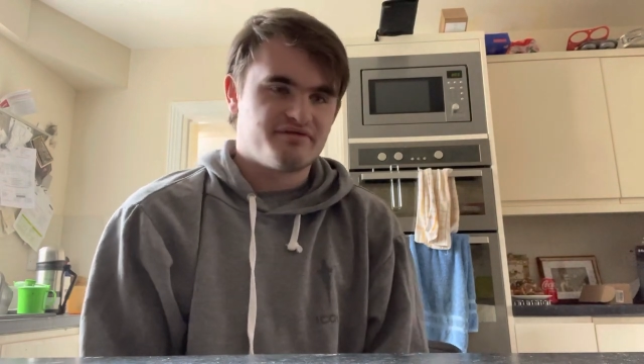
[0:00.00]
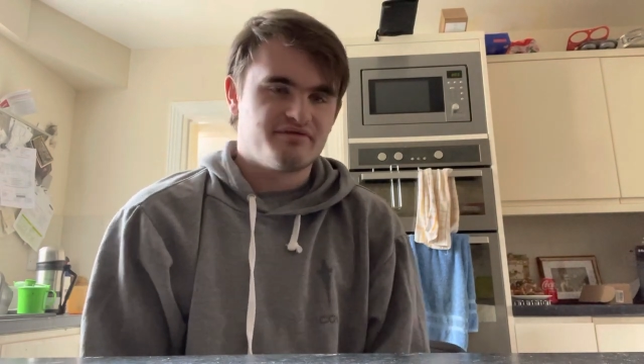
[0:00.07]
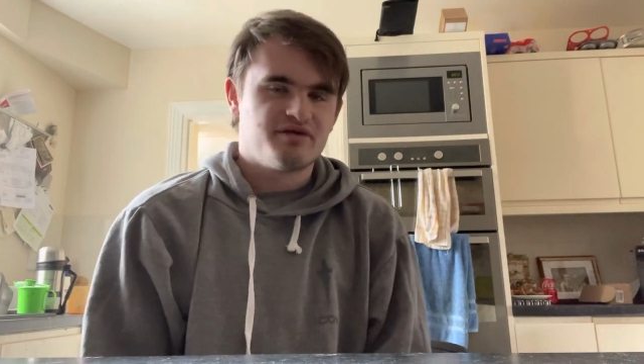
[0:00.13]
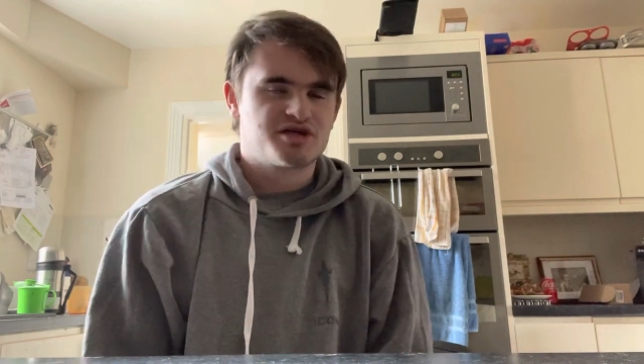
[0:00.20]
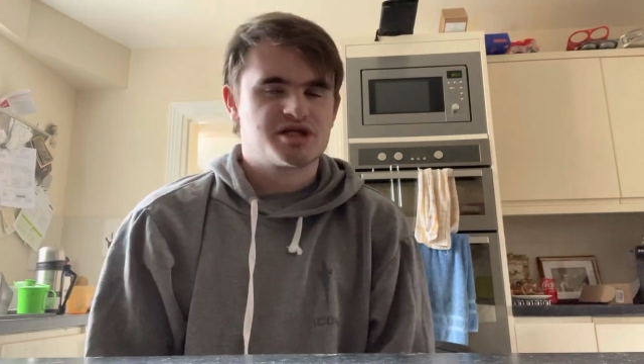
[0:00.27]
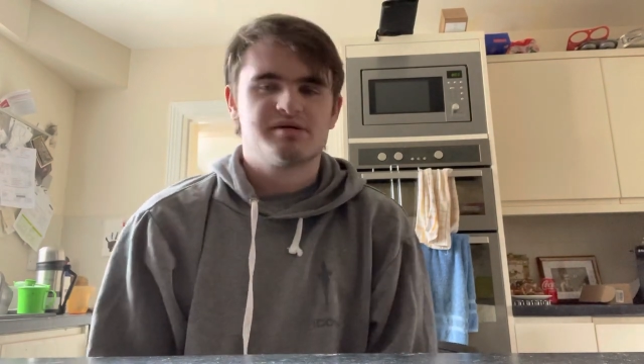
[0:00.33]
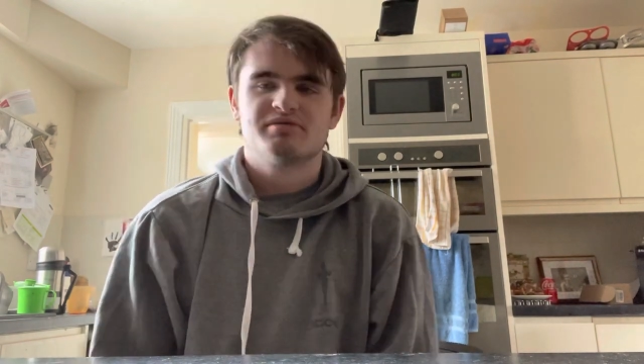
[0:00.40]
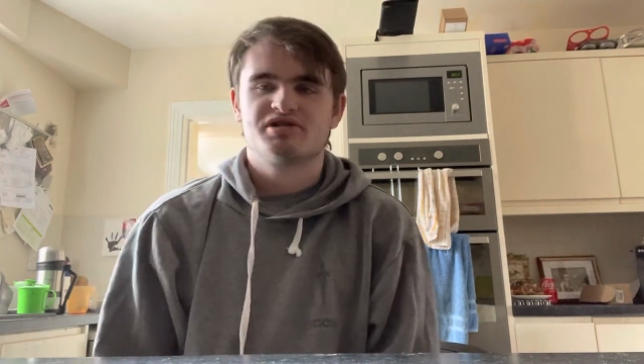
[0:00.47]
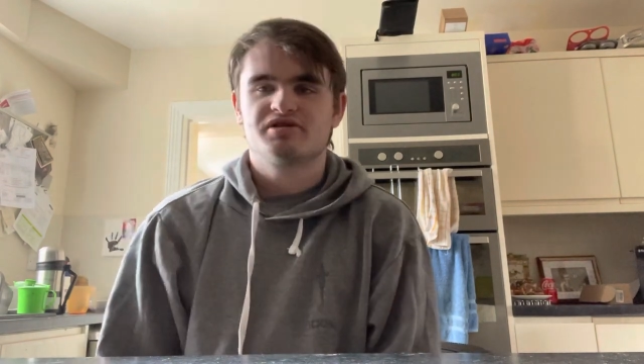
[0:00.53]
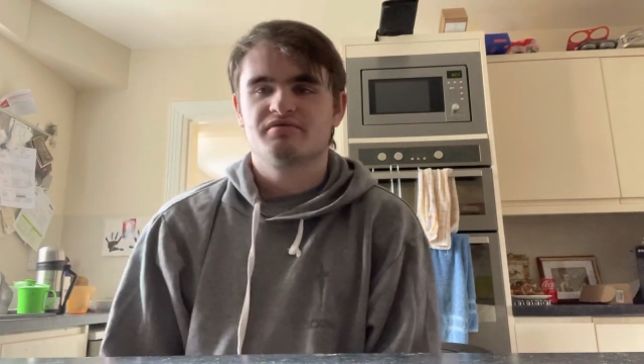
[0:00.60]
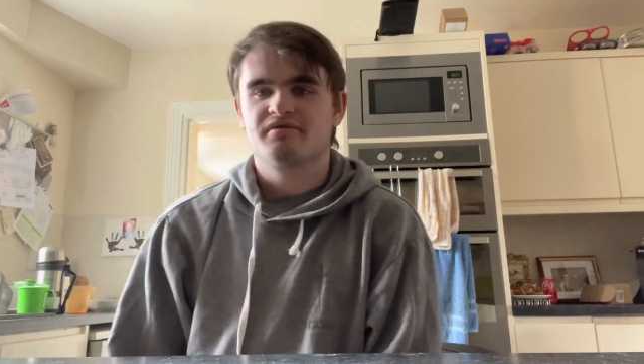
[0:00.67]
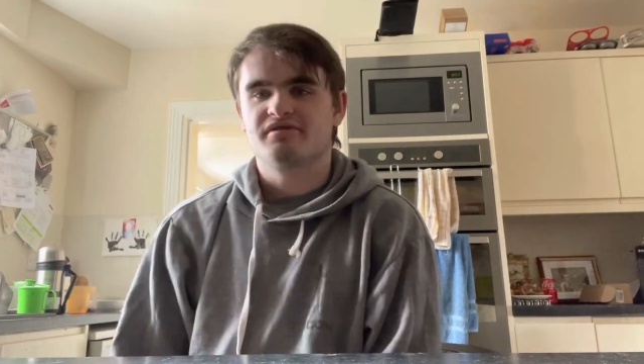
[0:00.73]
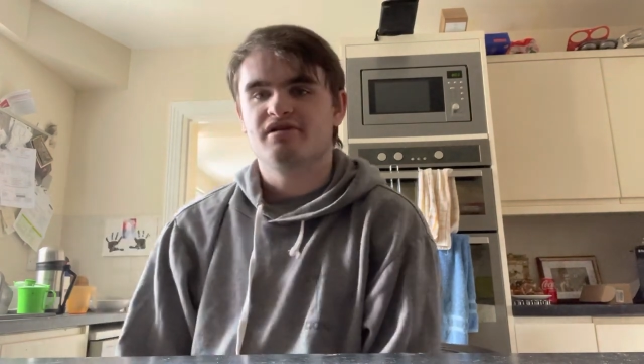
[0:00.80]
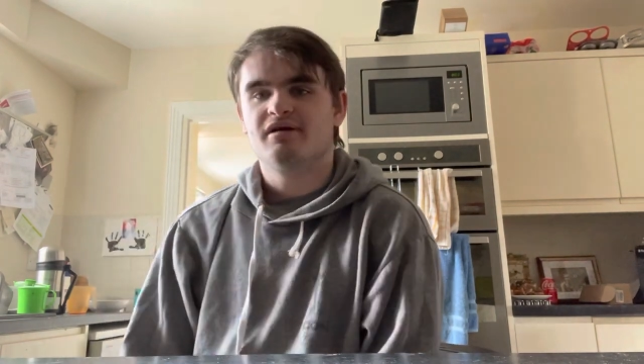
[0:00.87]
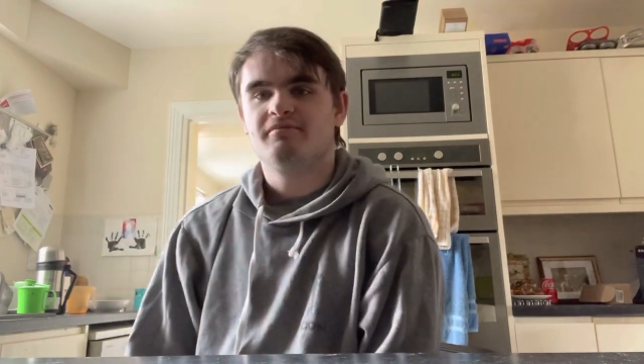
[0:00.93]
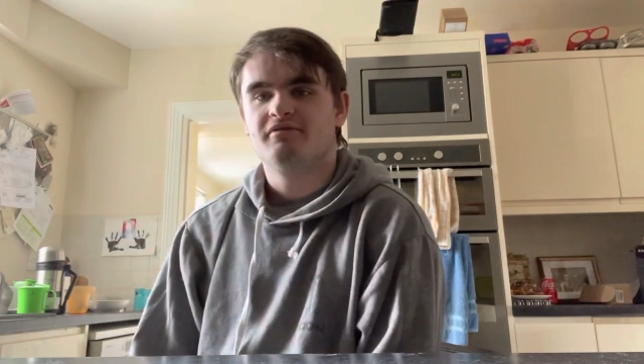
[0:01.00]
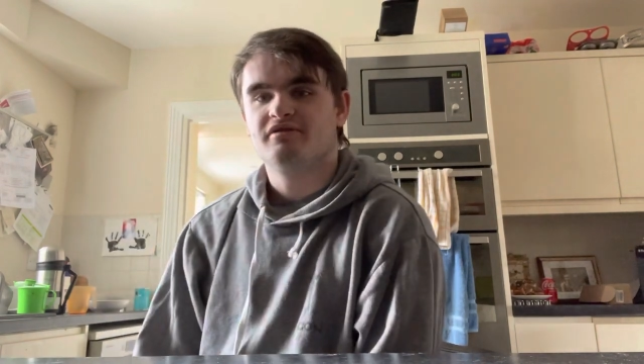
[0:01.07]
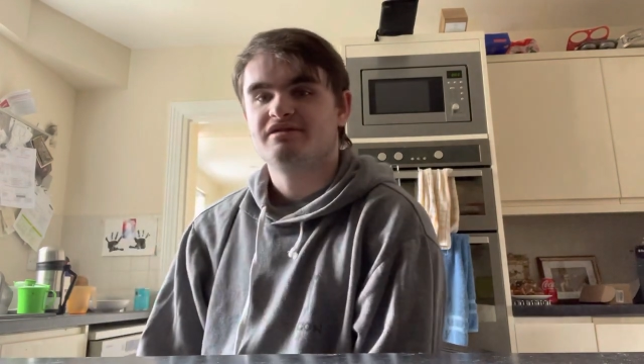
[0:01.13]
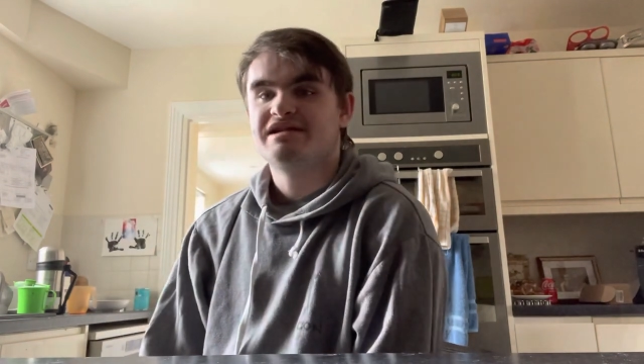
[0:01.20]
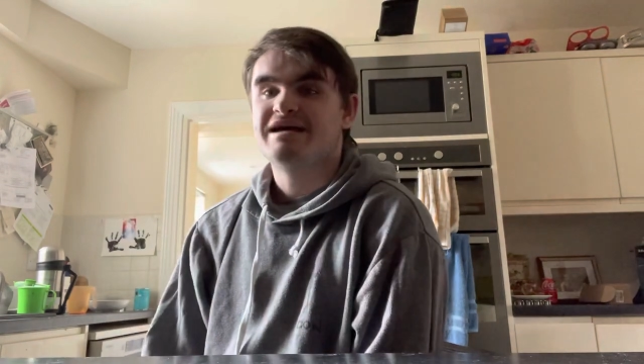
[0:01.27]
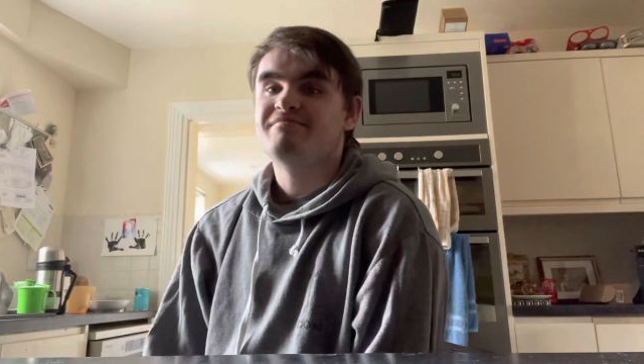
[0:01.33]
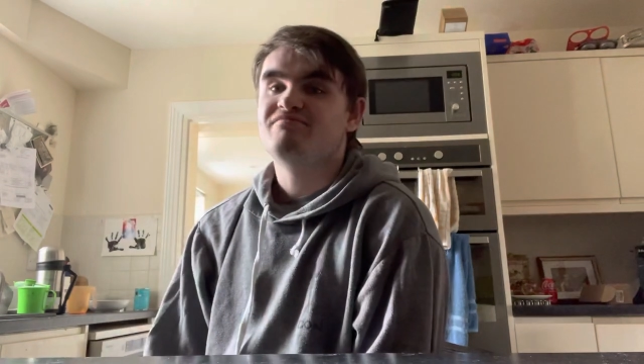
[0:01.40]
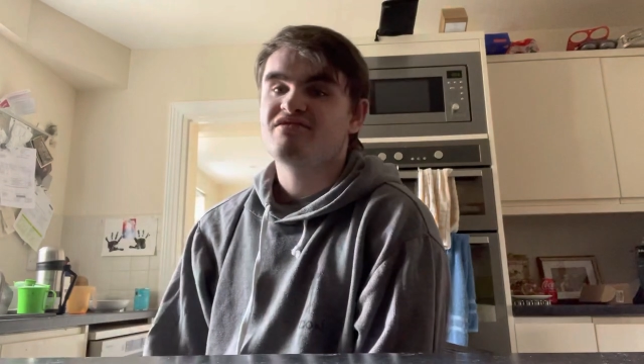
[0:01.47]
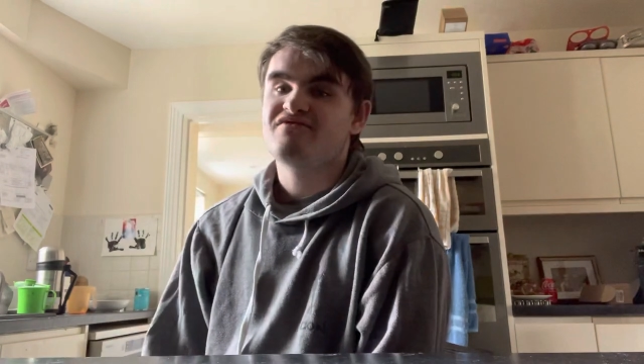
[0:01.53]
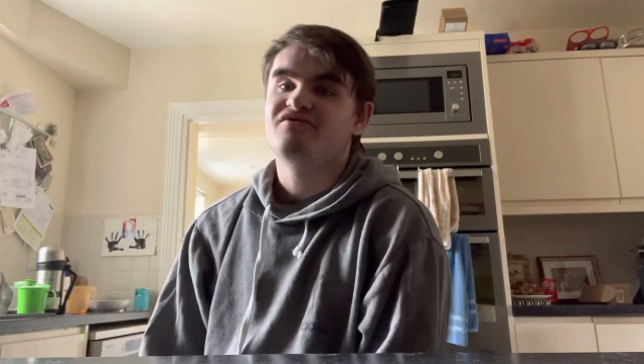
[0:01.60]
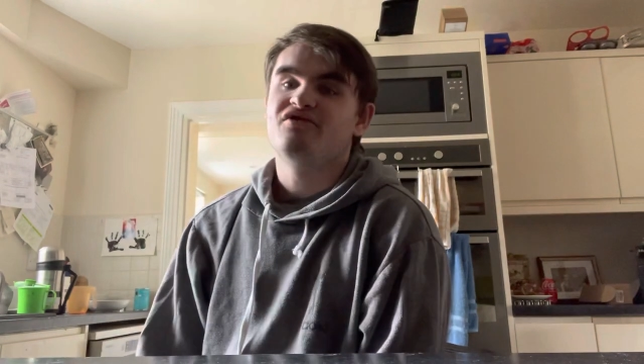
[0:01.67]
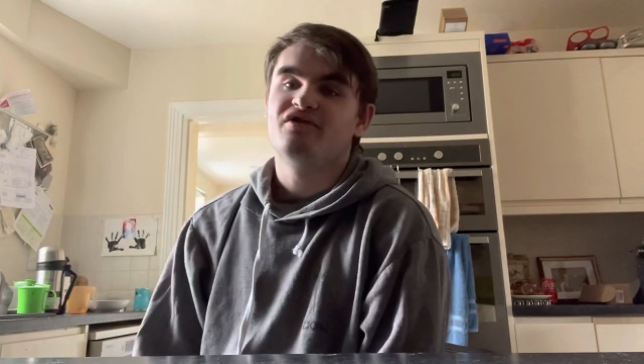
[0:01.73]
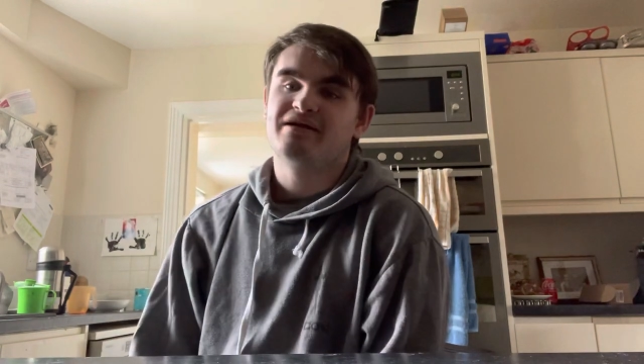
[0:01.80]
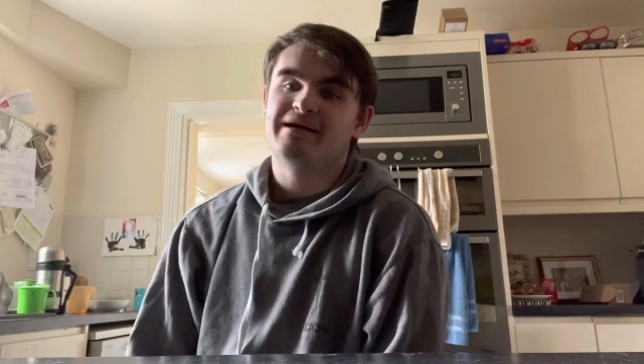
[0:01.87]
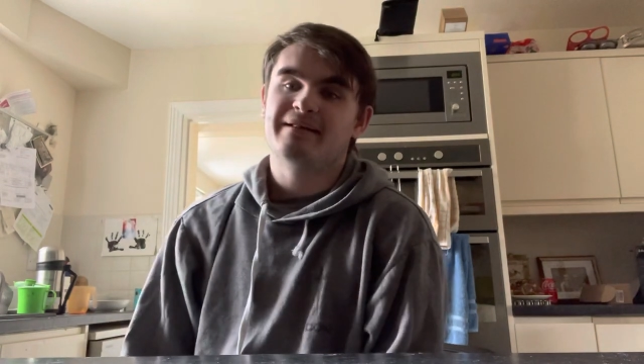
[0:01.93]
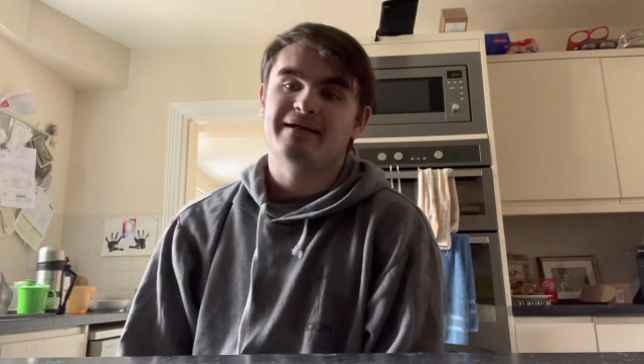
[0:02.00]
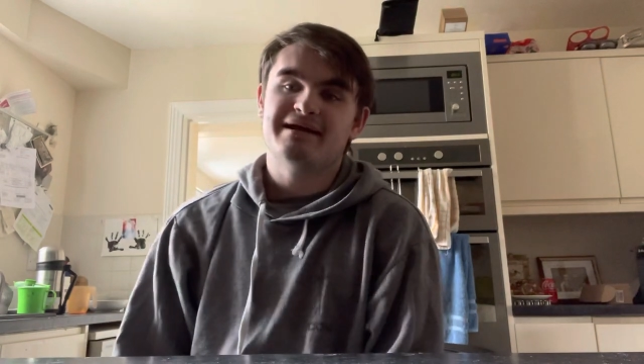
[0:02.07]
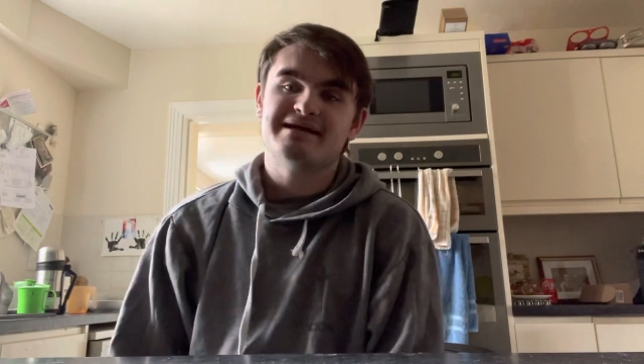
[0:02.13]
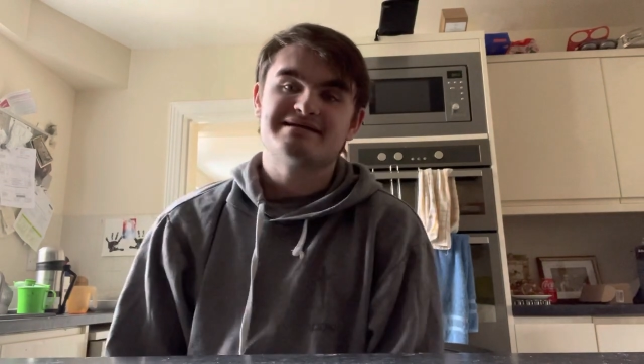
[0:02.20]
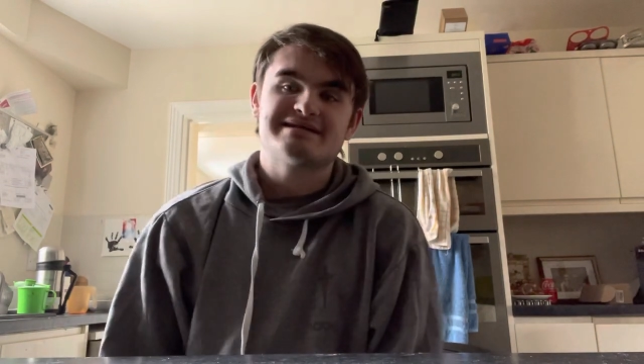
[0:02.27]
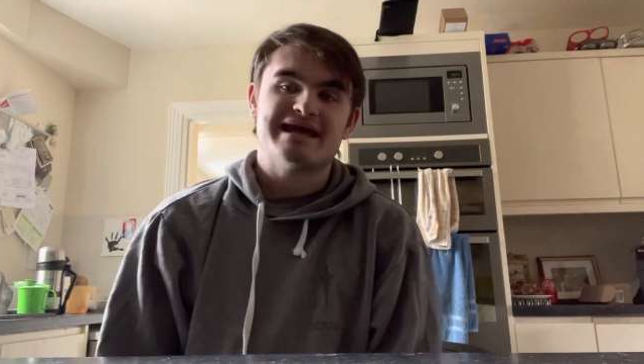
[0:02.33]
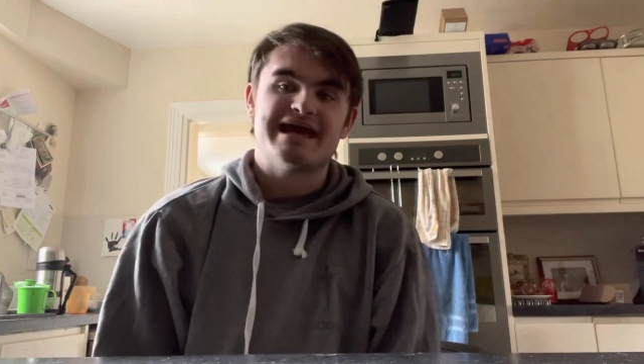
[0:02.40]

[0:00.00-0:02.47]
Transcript: Not sure how much everyone got, but 10.4k likes,